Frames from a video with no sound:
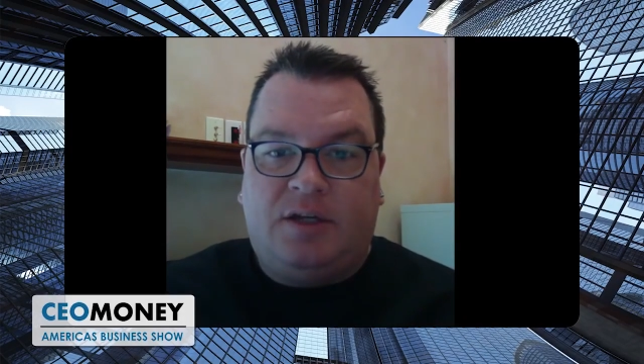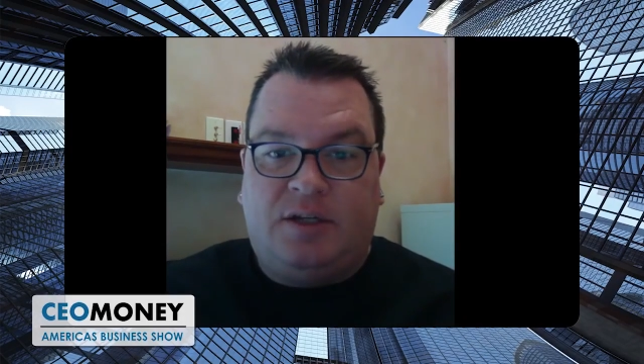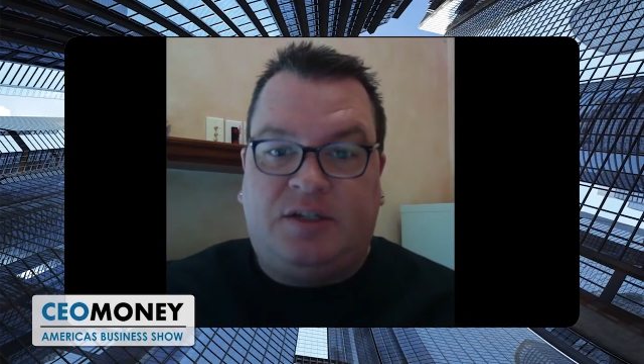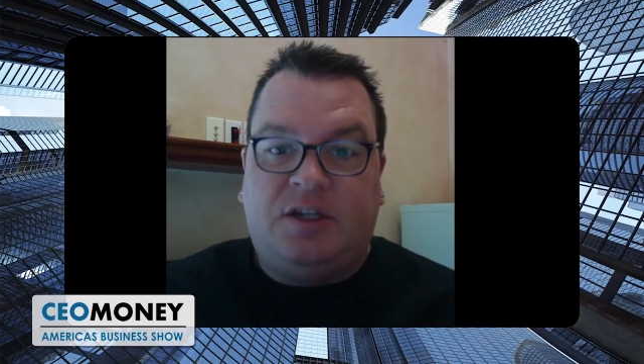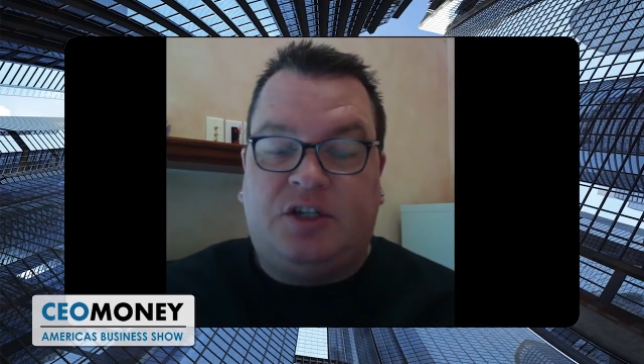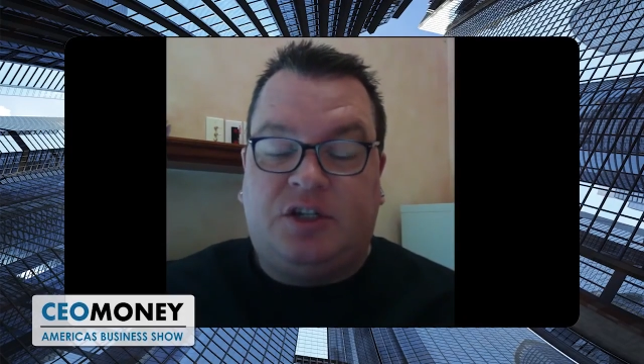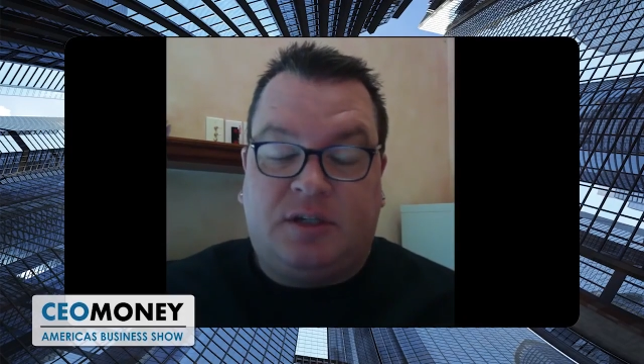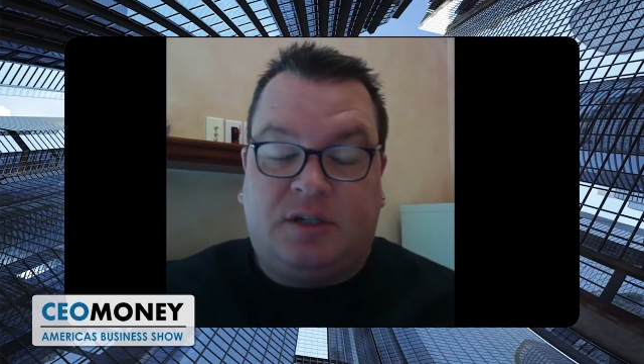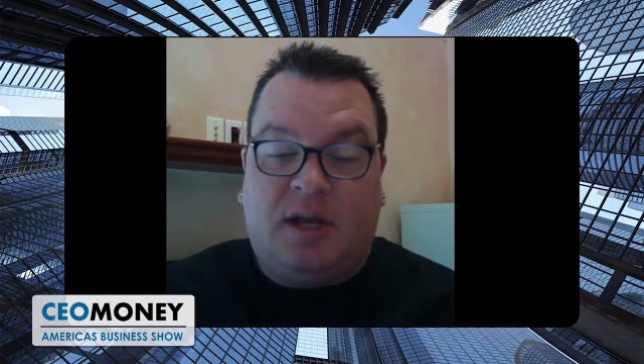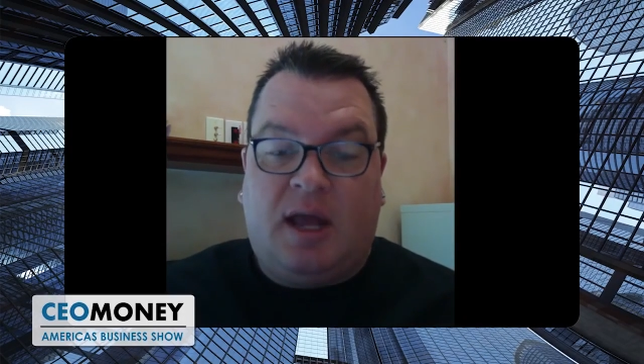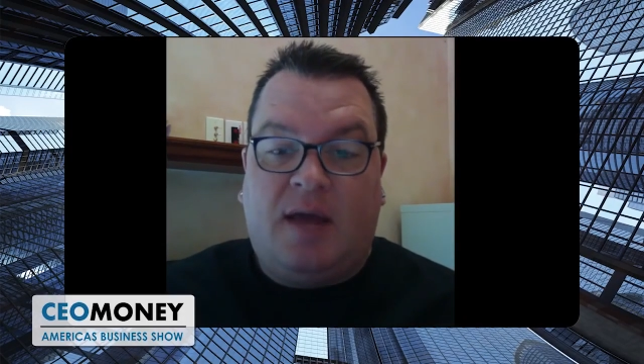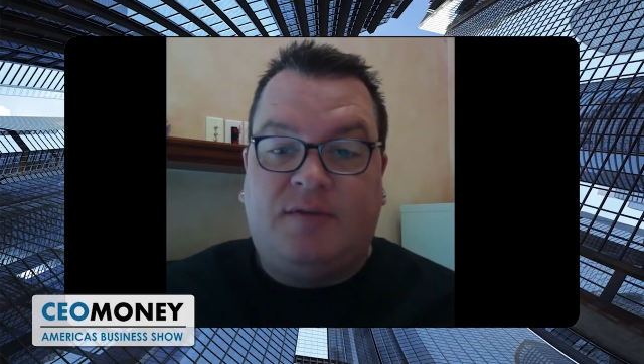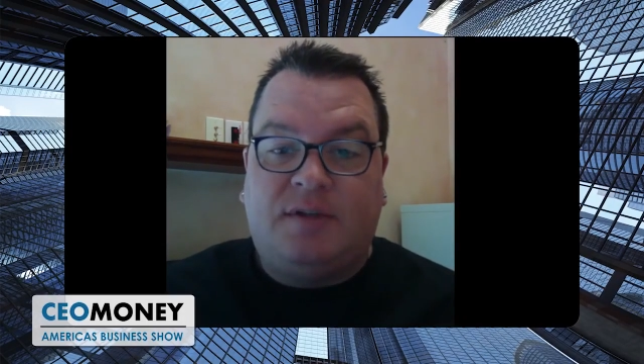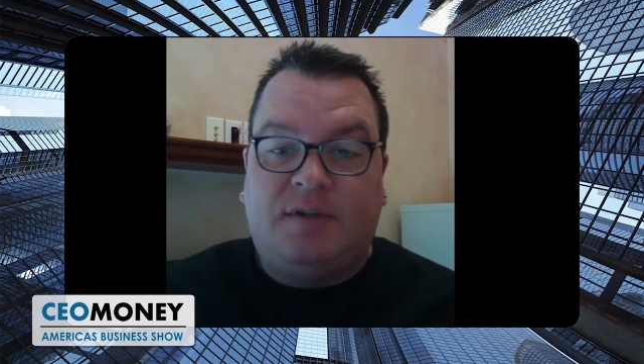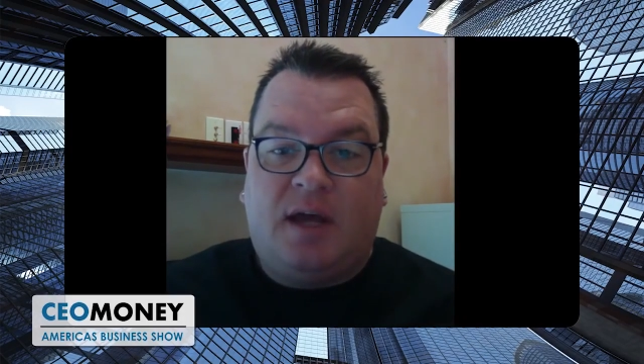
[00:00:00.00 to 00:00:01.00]
decisions and
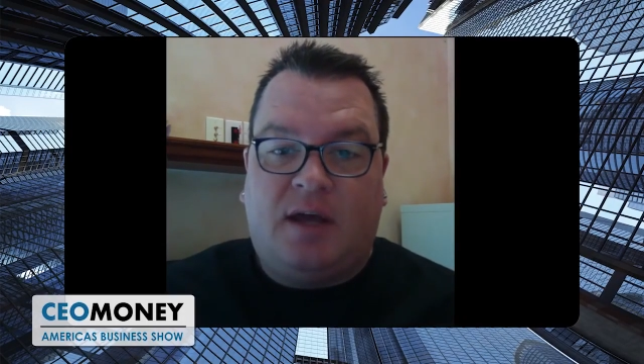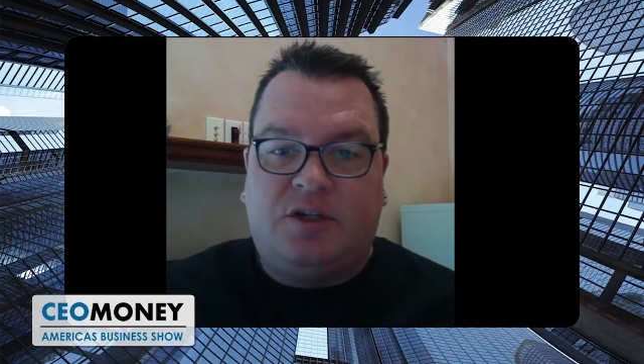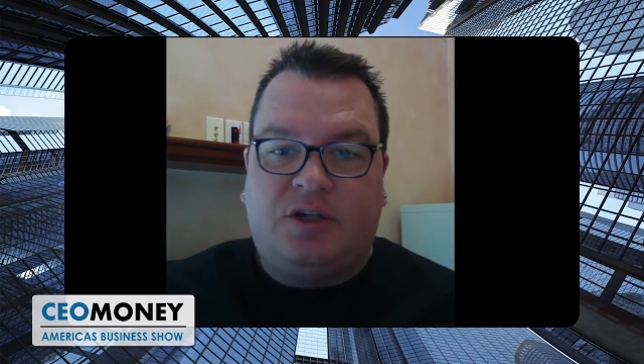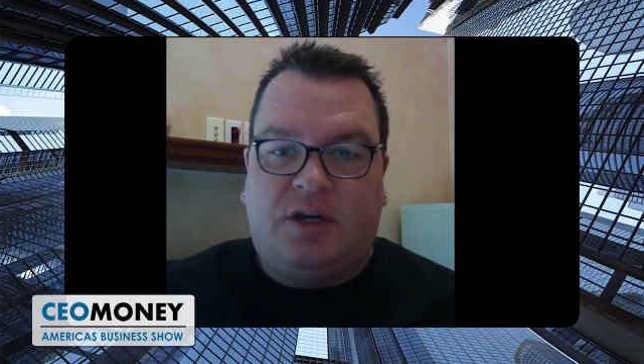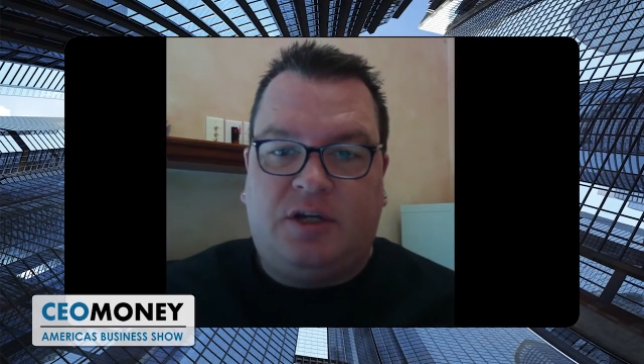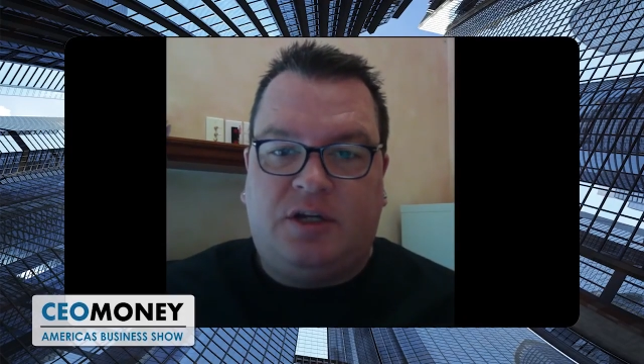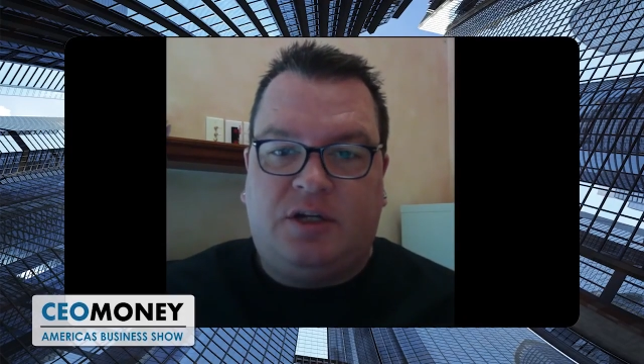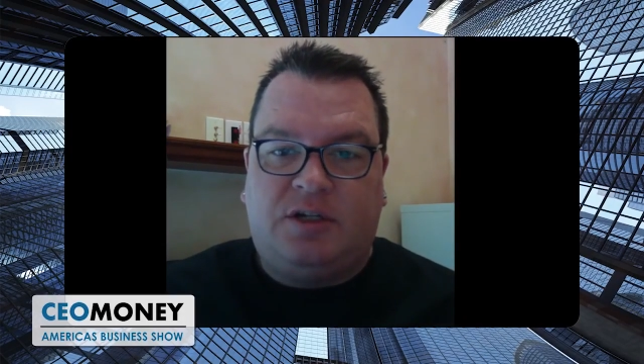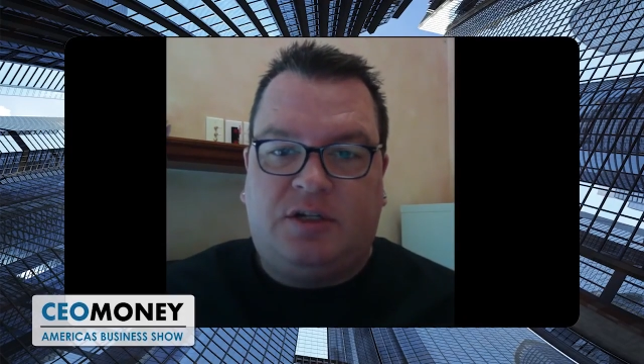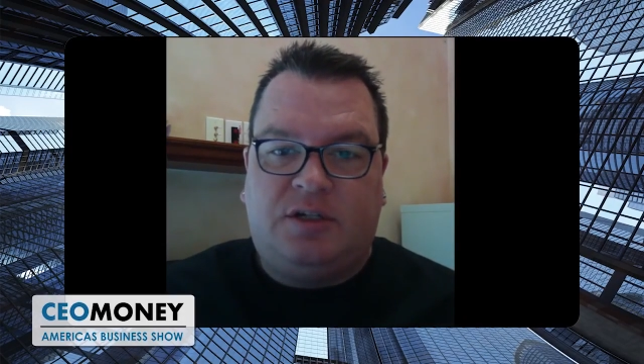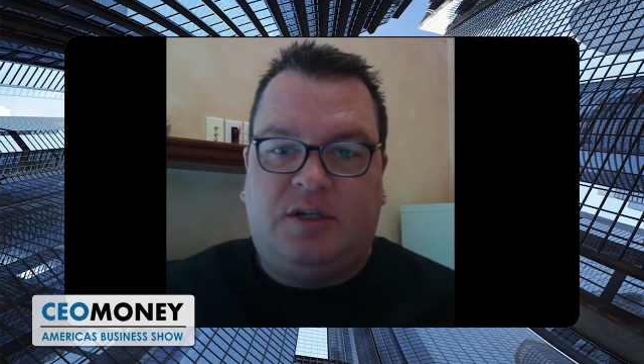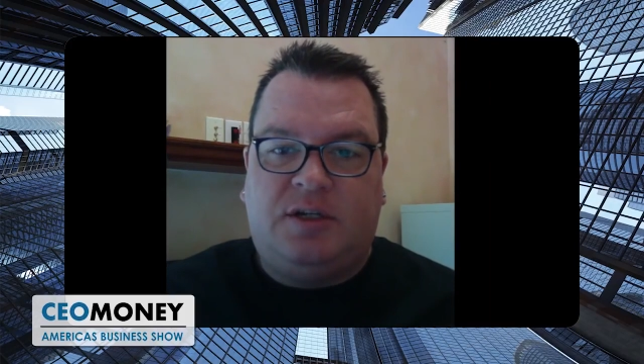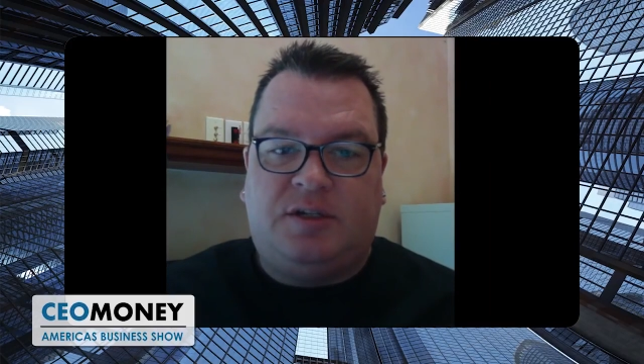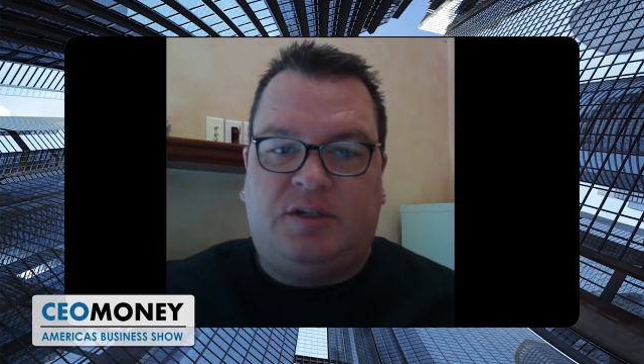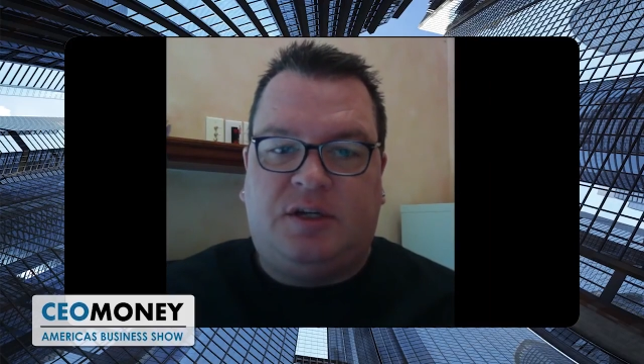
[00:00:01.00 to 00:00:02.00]
lifestyle change
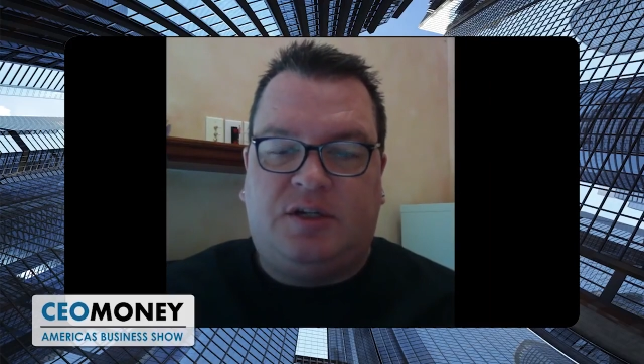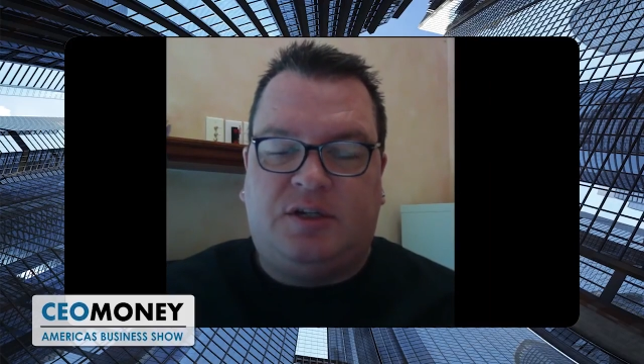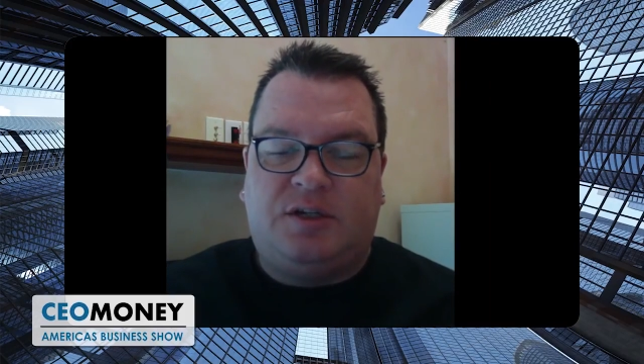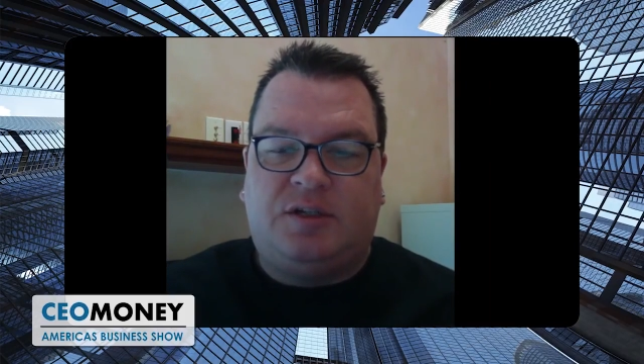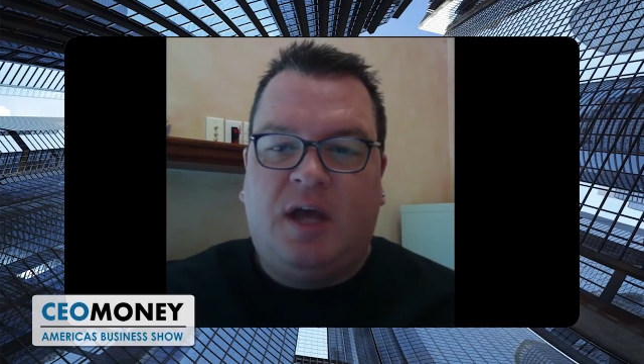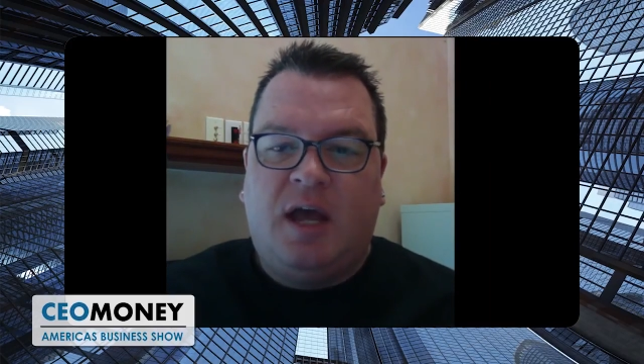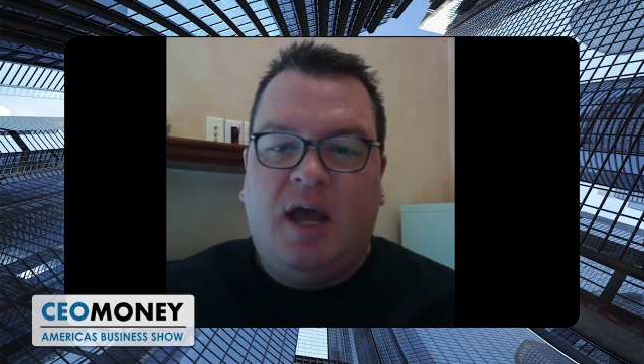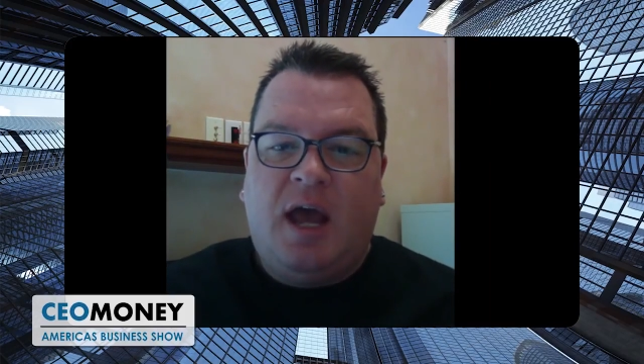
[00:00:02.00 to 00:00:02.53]
decisions,